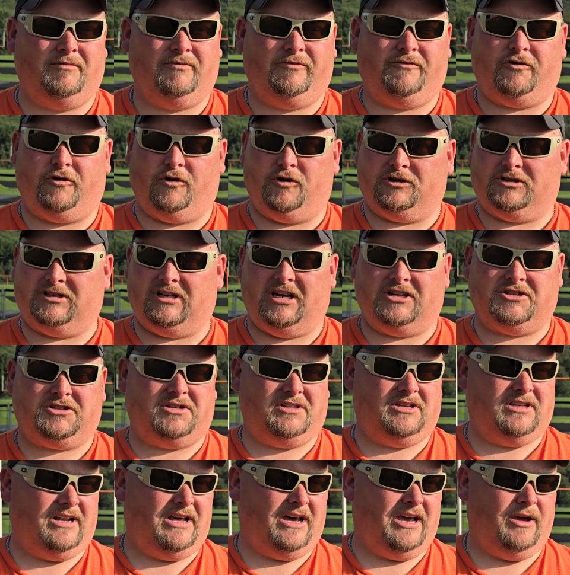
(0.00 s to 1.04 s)
First
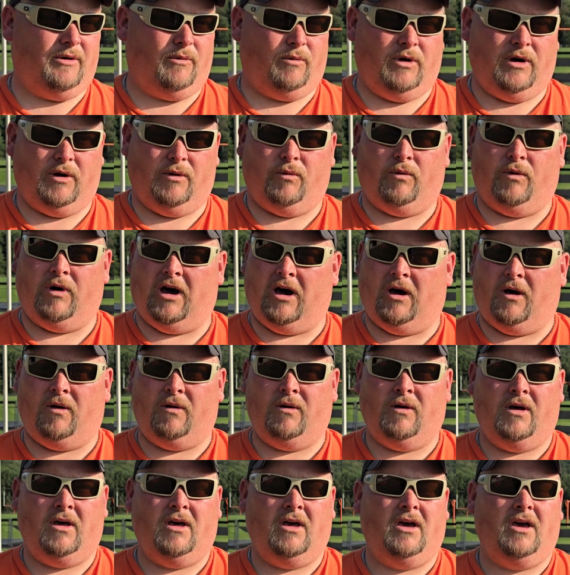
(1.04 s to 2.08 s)
session tonight went
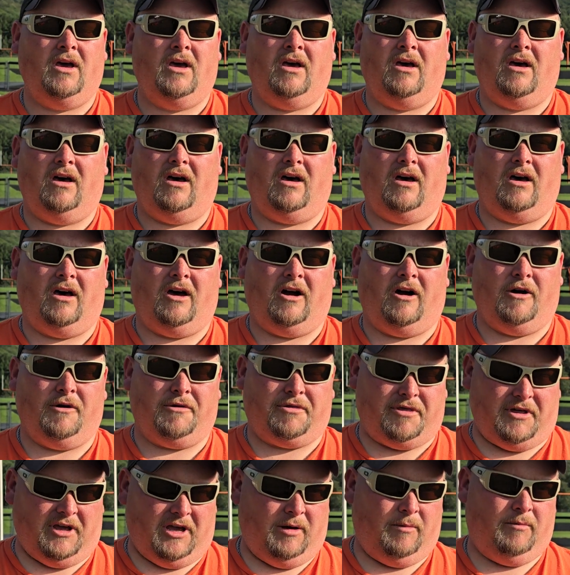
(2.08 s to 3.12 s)
well. Our
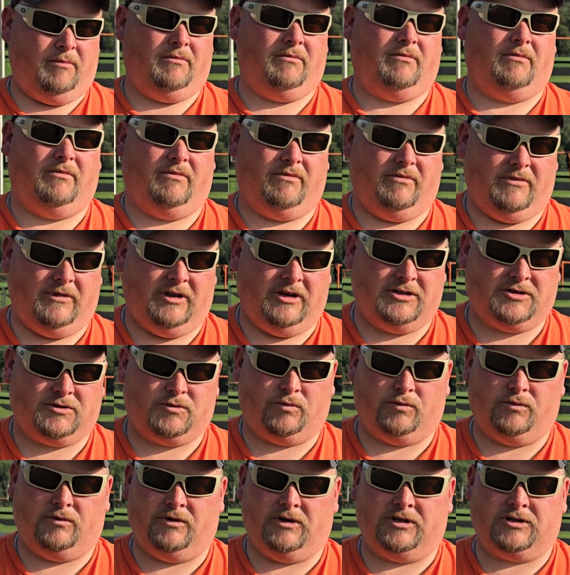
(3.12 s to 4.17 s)
theme this
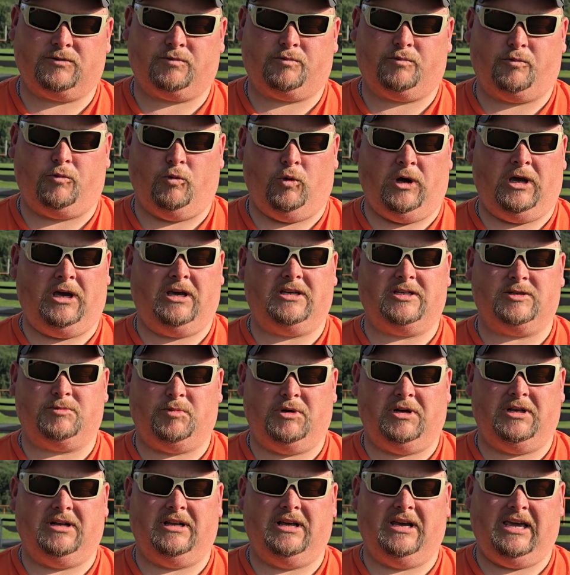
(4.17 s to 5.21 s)
week has
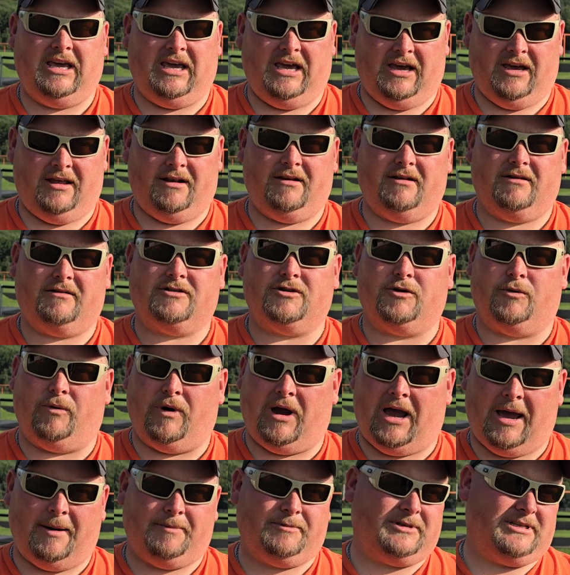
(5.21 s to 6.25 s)
been to hit, to
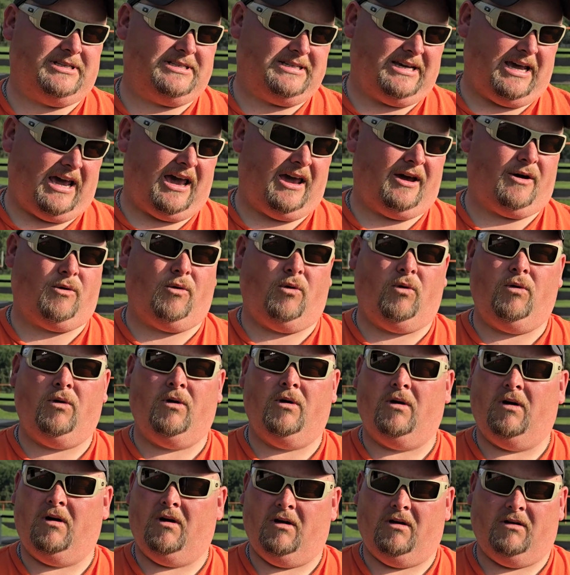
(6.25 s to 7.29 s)
wrap, to tackle.
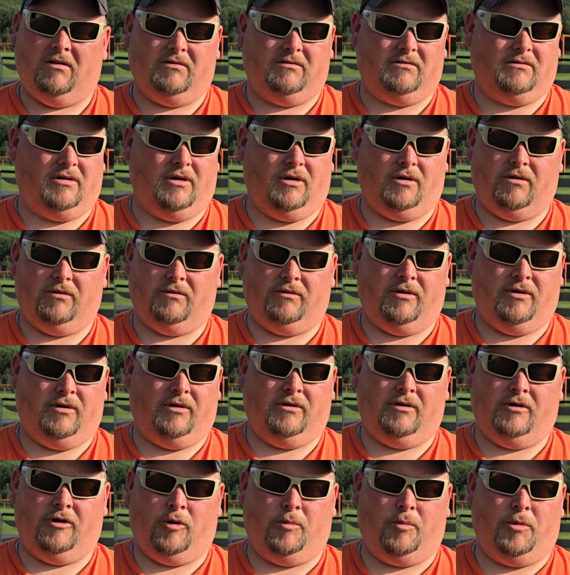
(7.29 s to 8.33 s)

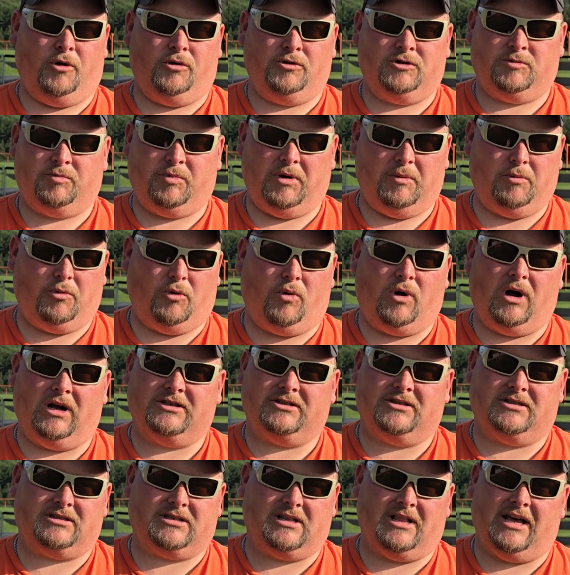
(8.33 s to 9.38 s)
No bones. People
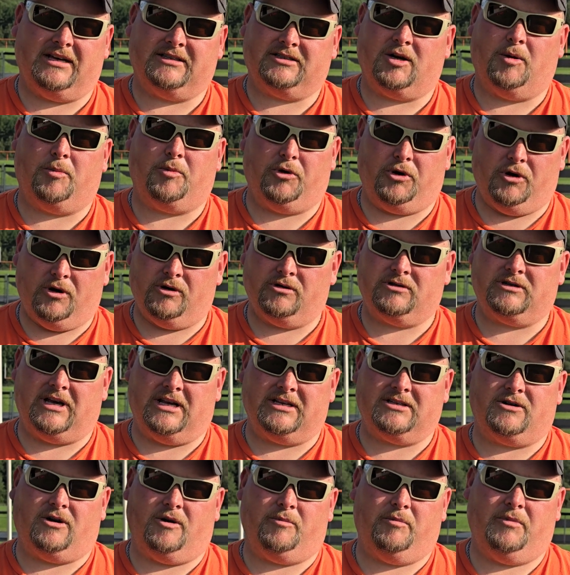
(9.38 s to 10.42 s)
watch us the last couple of years.
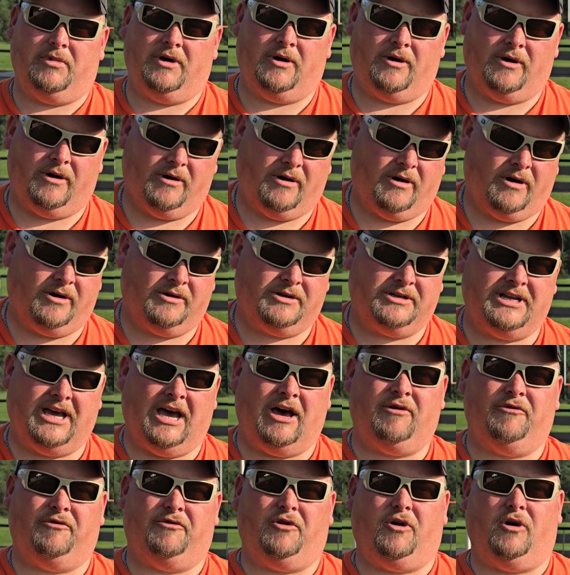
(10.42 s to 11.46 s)
That's been our
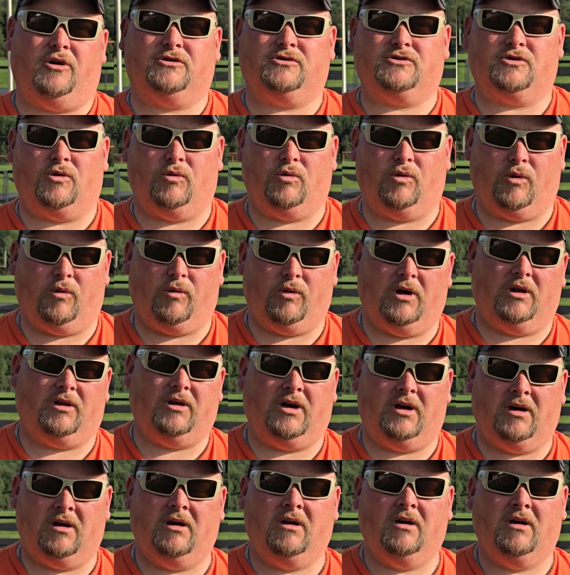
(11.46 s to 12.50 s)
downfall. So we're
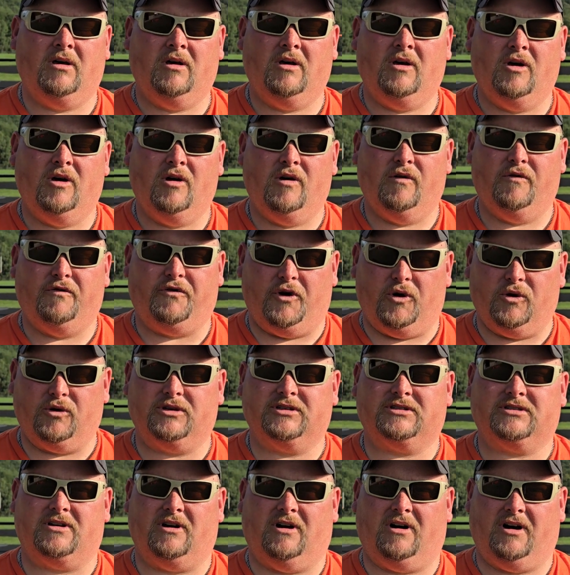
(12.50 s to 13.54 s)
really
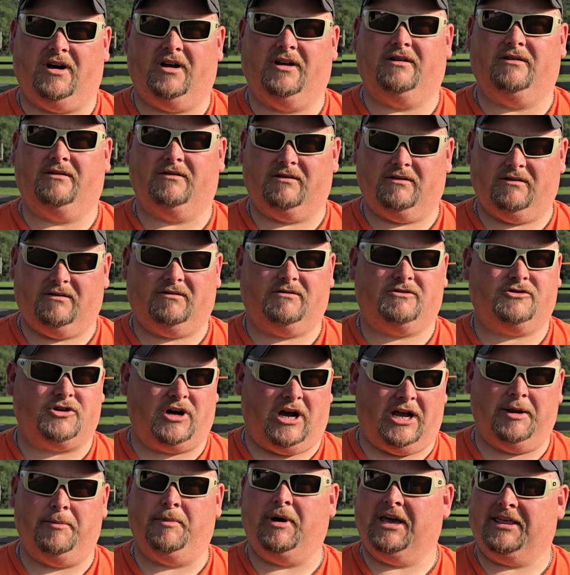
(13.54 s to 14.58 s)
focused on
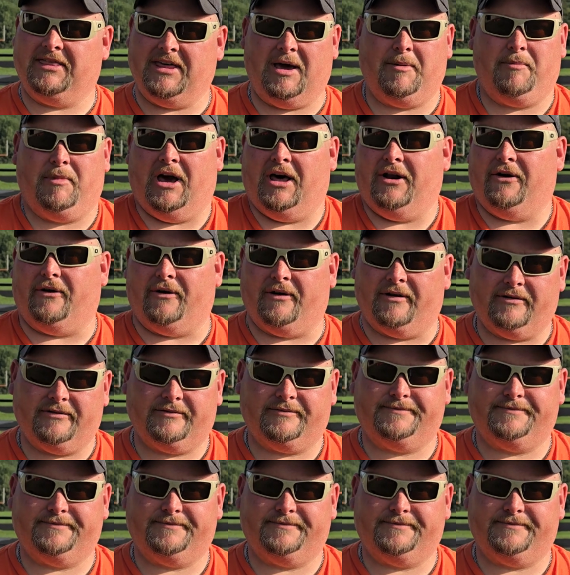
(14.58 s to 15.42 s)
trying to make that better.